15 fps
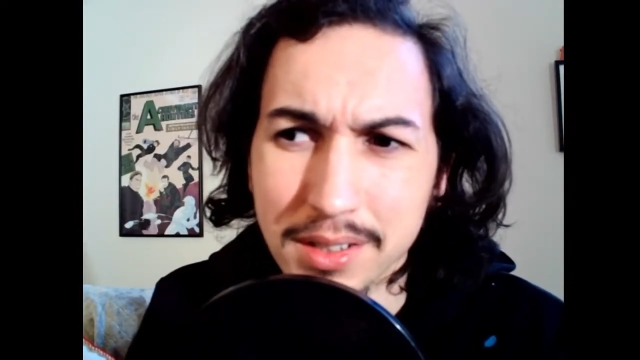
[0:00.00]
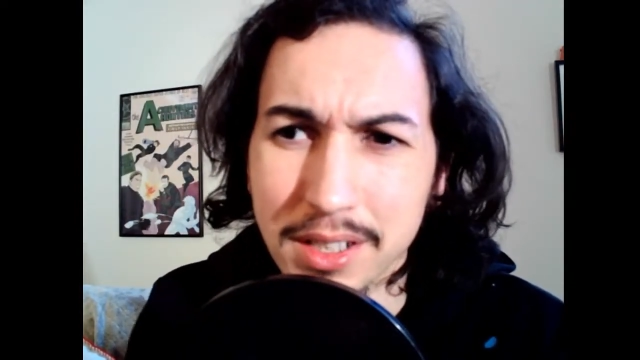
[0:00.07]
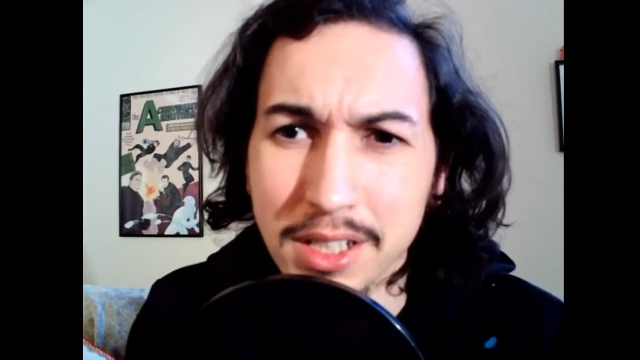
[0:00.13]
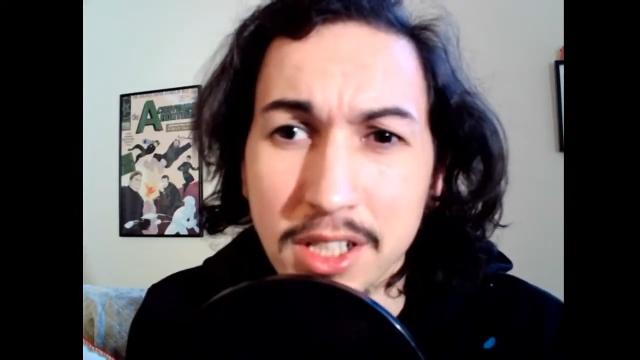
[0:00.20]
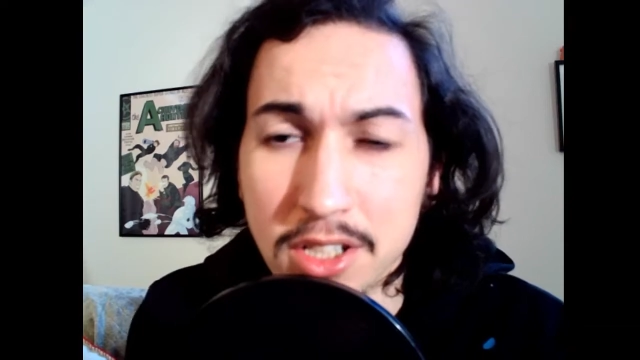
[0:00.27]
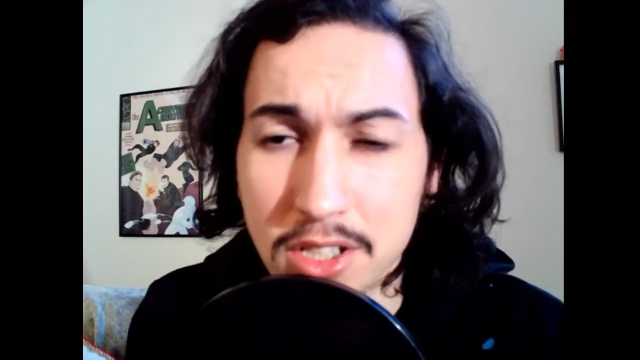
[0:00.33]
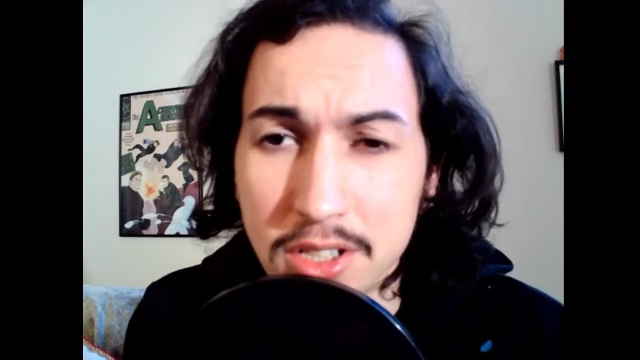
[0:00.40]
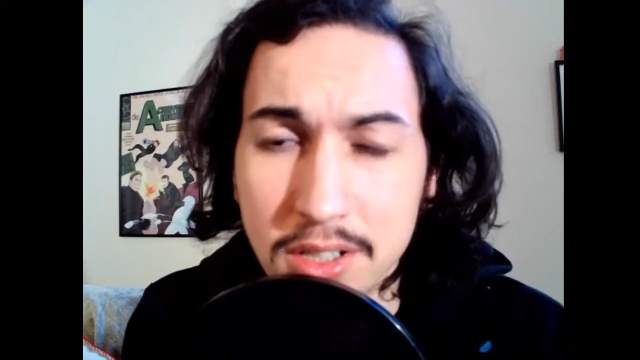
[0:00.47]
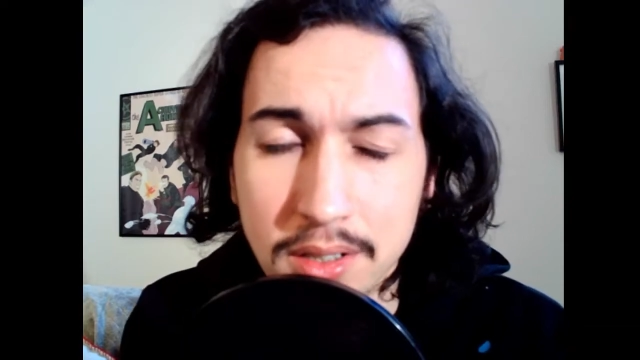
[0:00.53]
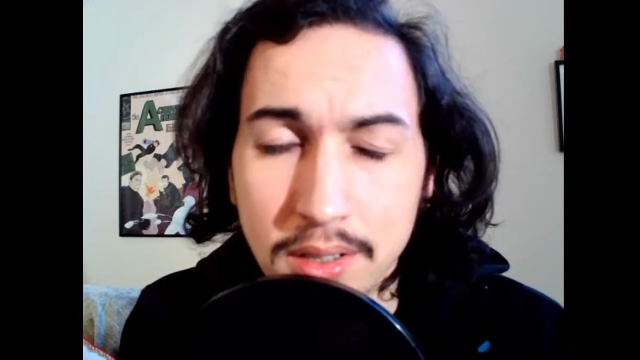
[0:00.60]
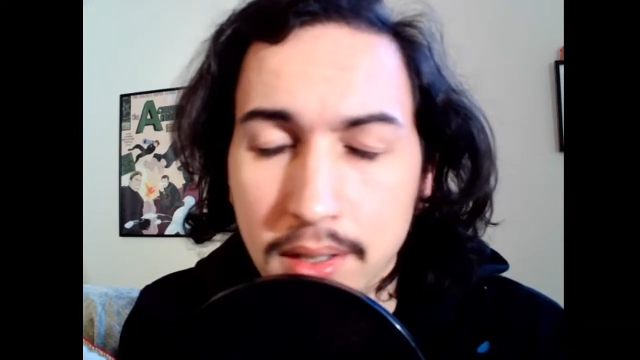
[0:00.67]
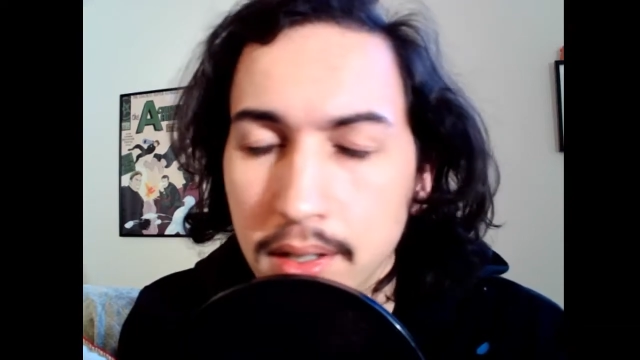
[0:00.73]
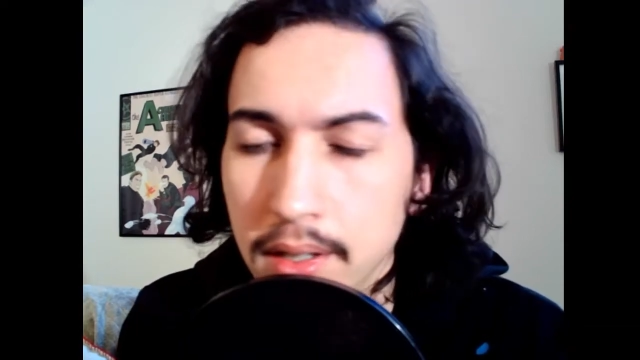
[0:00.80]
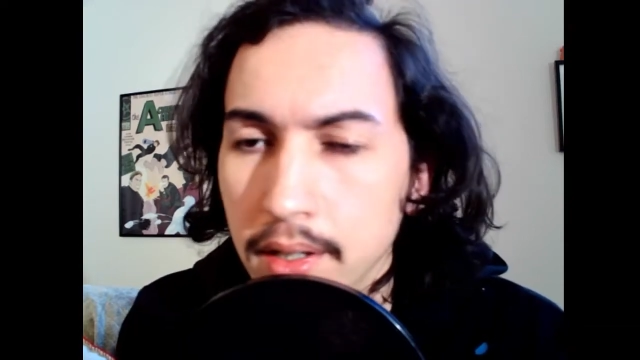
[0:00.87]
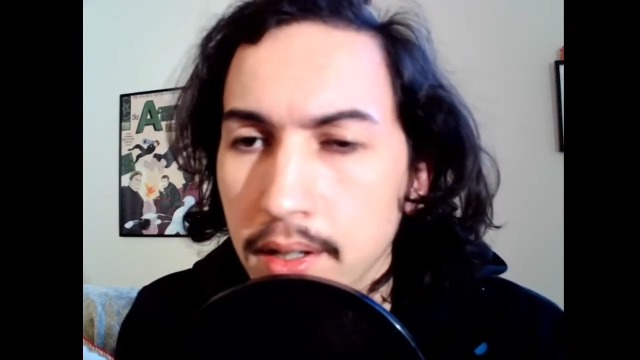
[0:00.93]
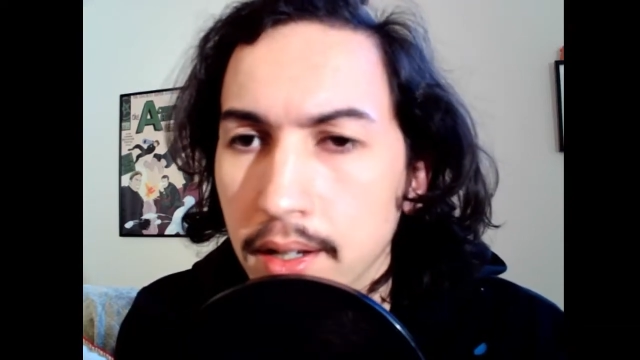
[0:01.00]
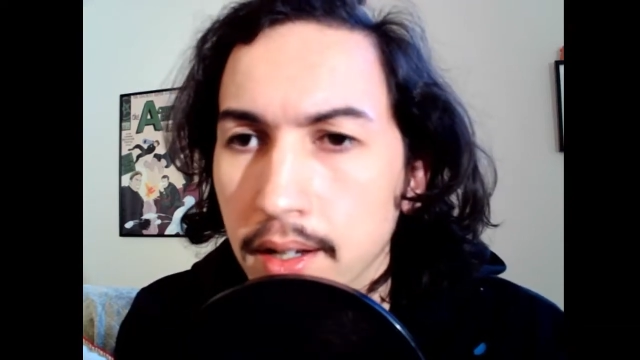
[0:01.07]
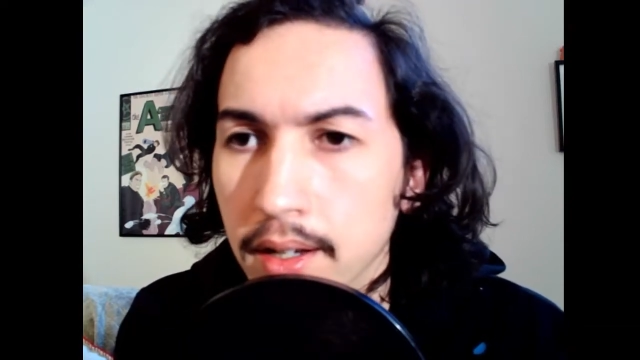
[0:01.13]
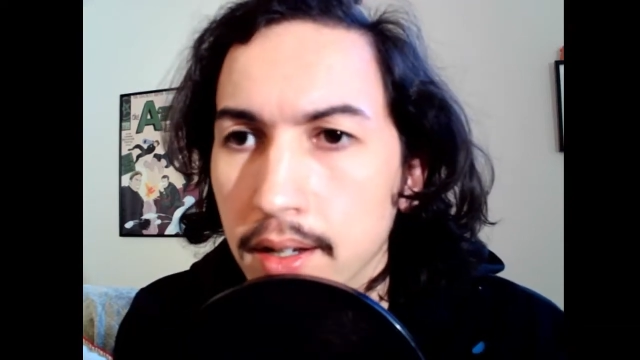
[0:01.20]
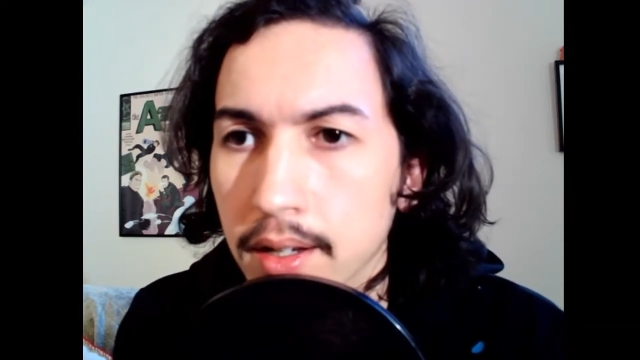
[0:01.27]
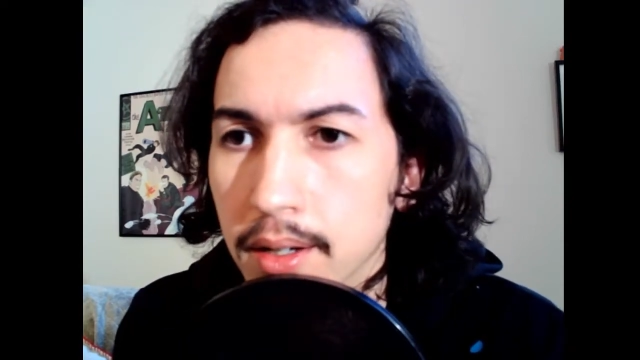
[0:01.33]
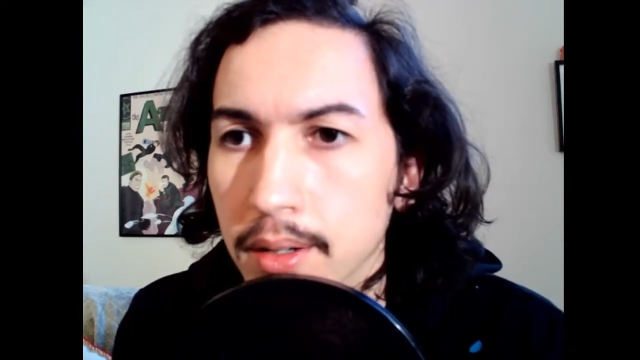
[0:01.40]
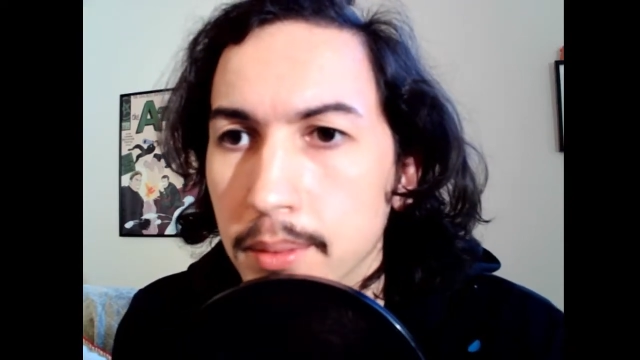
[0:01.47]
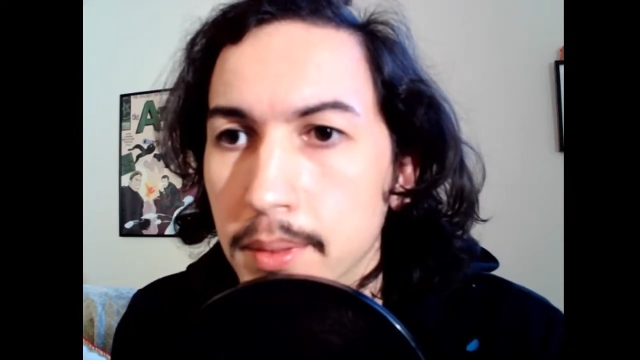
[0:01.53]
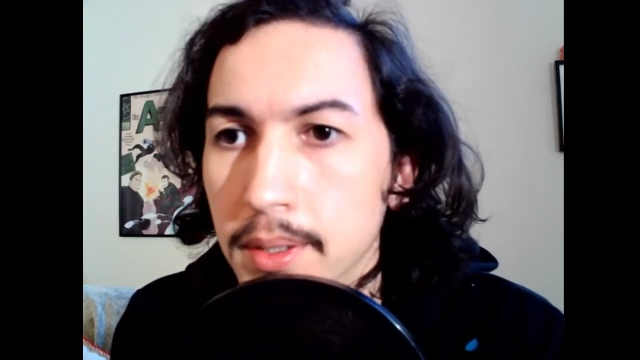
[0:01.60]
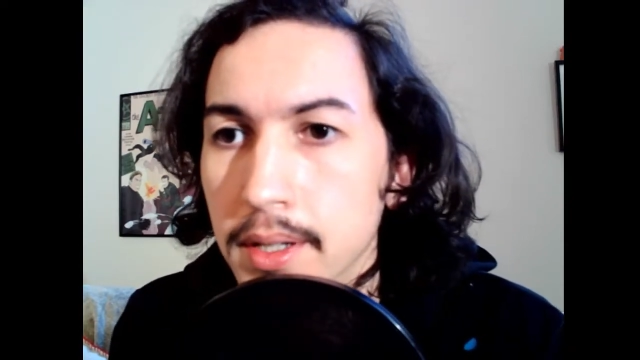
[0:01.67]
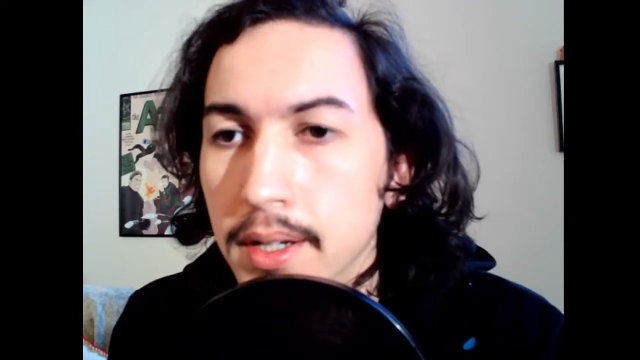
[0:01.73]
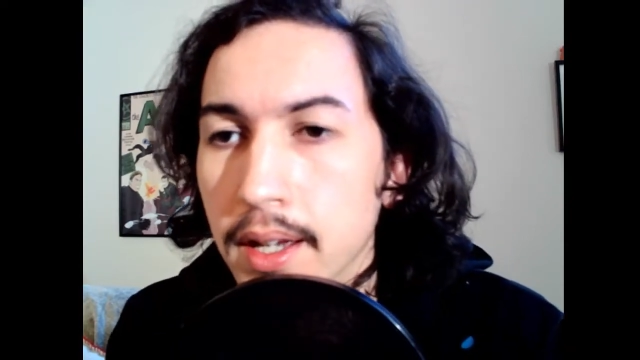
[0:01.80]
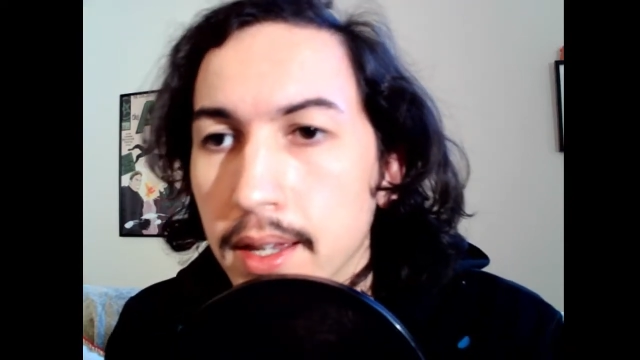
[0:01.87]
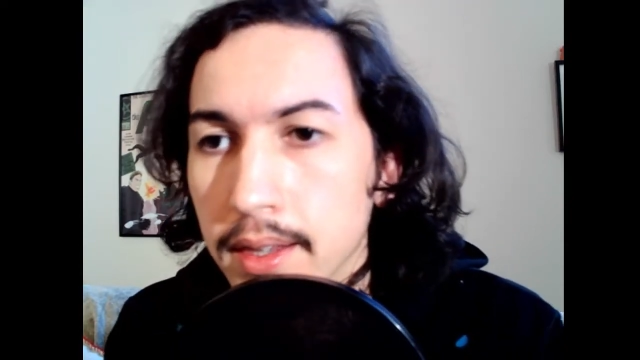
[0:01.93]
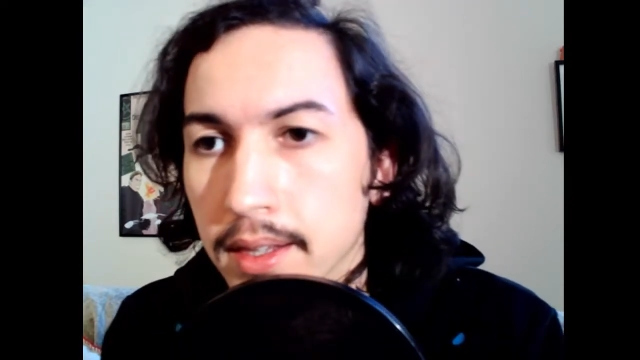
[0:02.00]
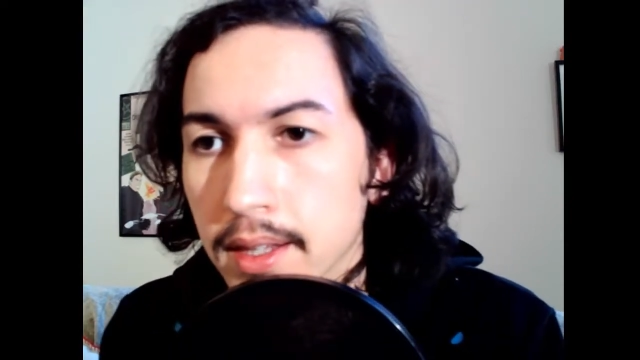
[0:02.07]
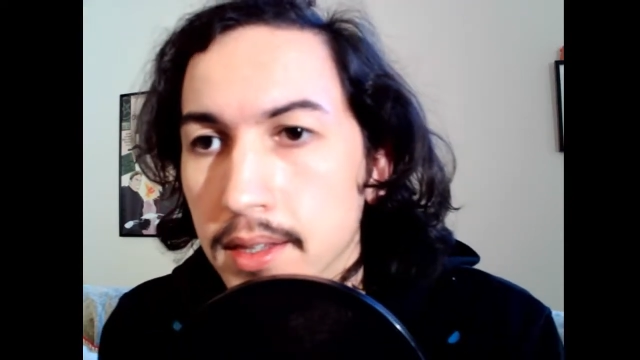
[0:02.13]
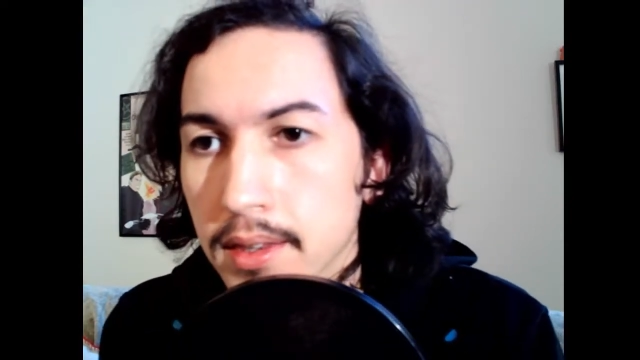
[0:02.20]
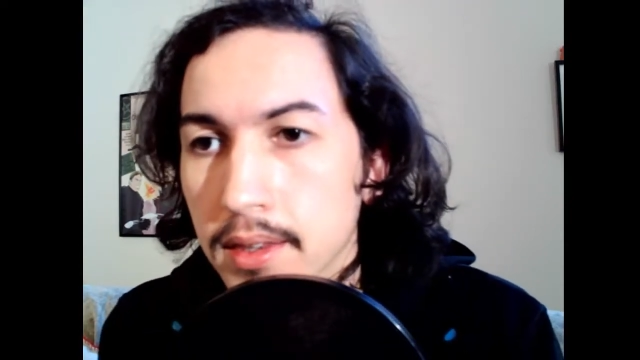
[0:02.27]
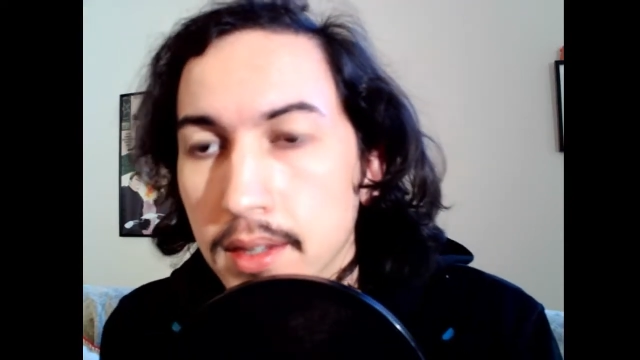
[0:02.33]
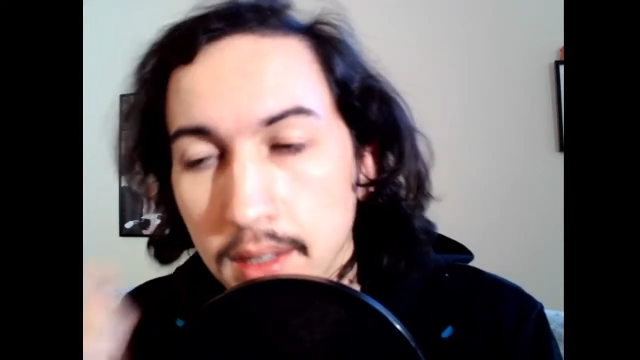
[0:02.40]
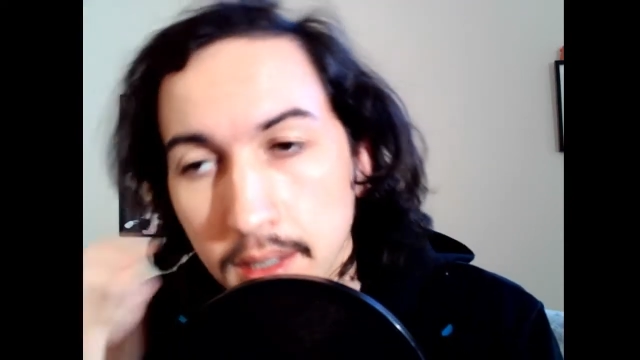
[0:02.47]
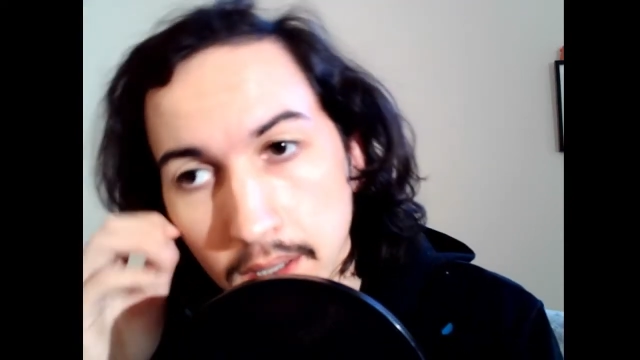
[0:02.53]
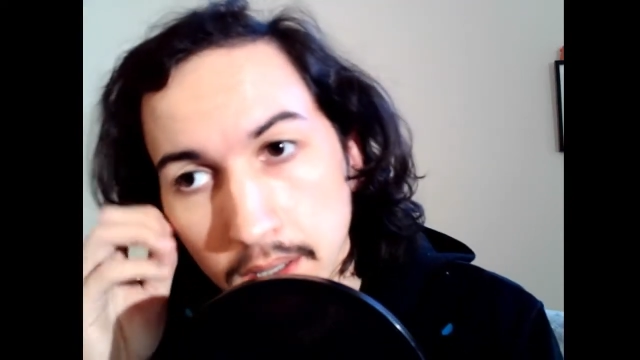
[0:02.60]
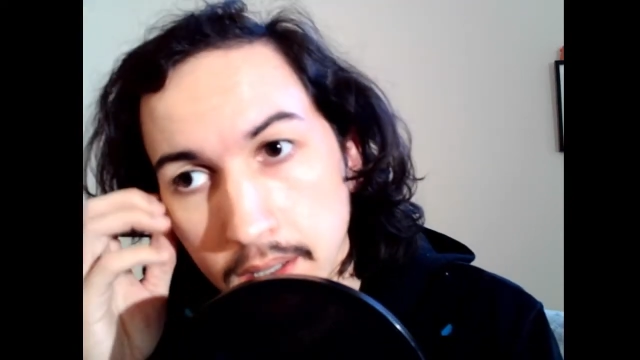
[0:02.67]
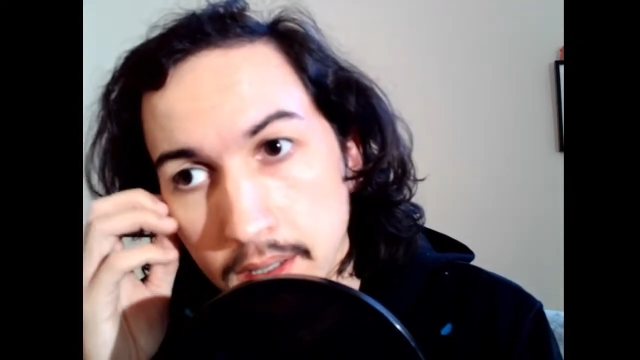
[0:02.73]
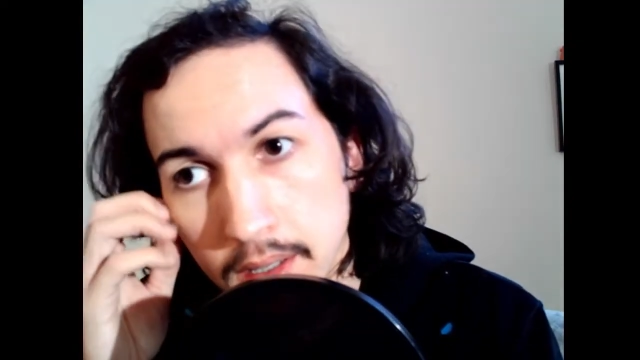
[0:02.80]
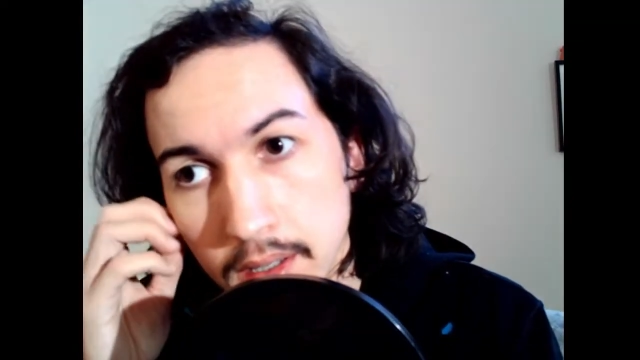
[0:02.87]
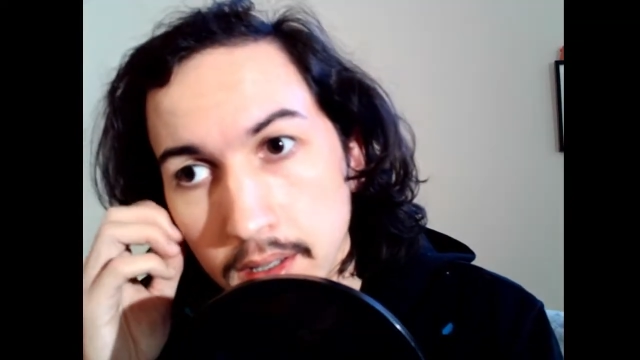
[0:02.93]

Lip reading: ish, and then the